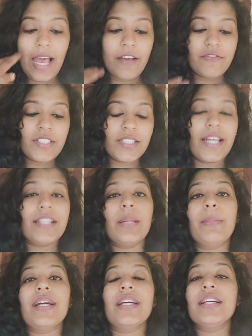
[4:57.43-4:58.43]
After that,
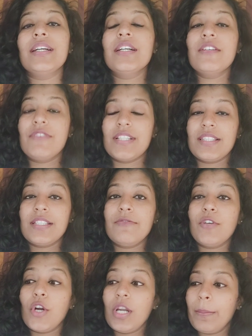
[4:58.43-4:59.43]
first
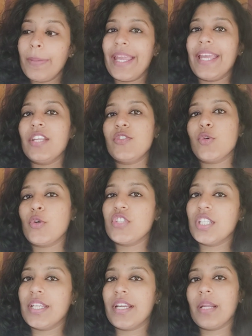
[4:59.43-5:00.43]
of all, we join
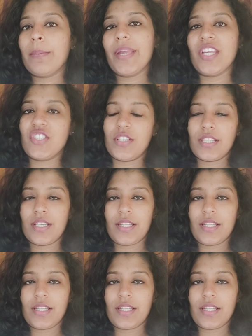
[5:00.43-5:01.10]
the patient.